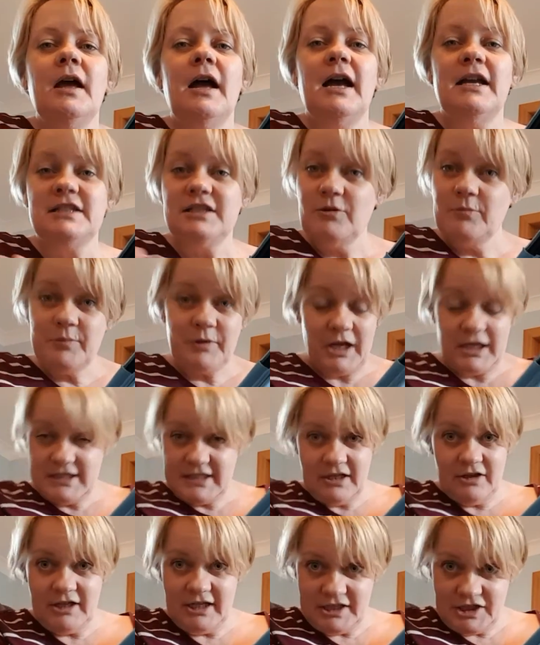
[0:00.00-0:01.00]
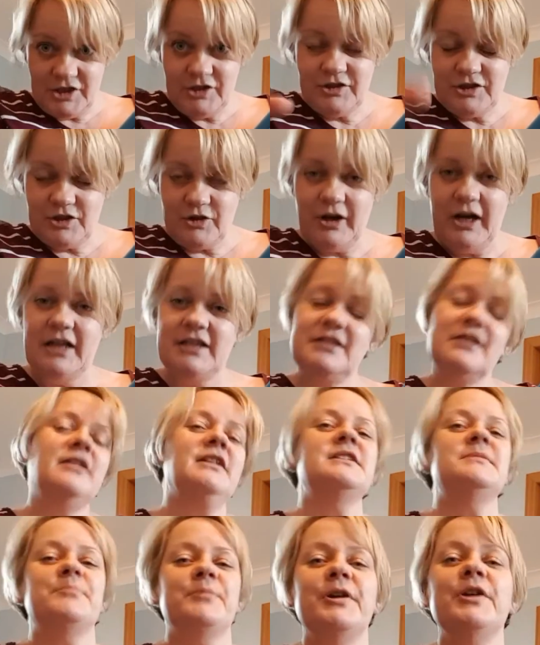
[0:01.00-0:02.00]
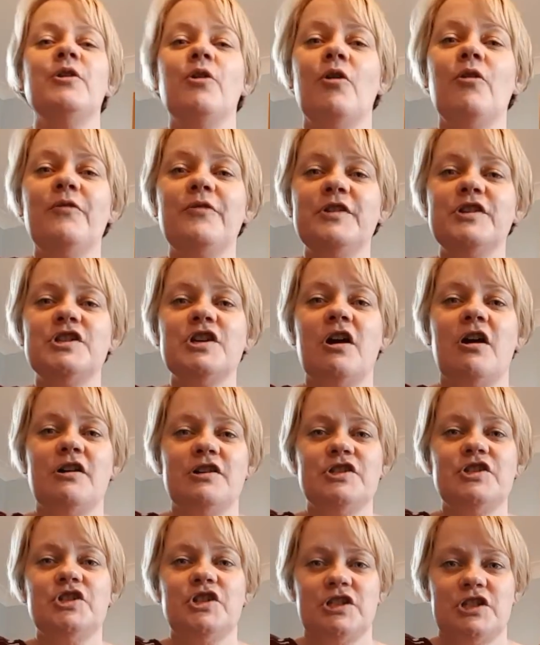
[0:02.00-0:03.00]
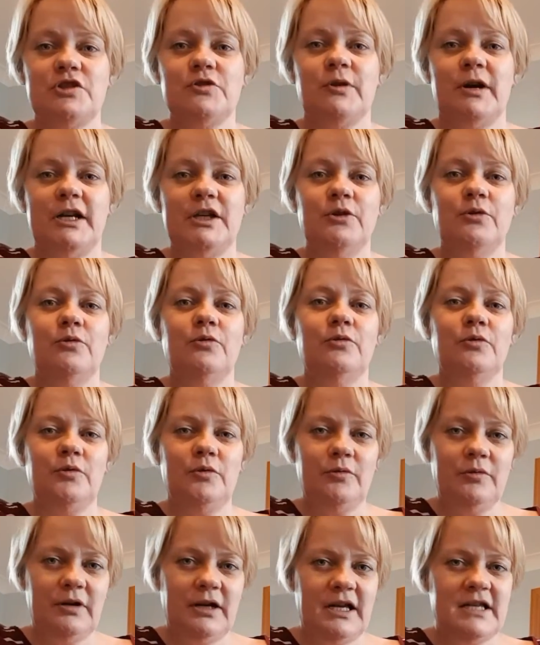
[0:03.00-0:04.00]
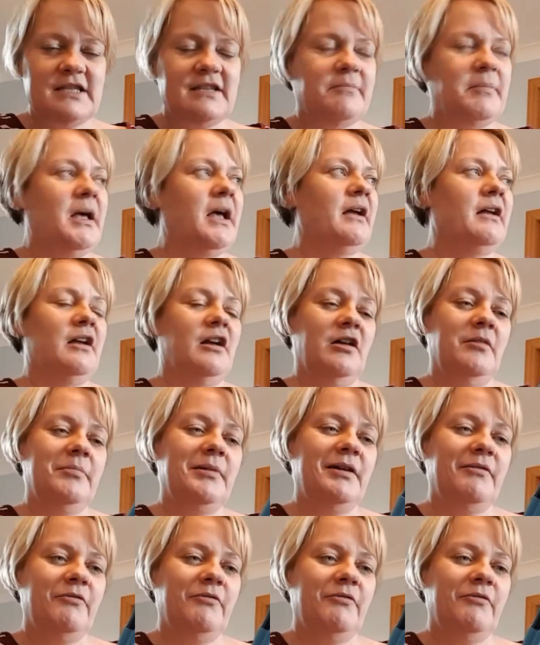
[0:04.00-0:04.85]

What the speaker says: I still like to print off the charts just so I know as a backup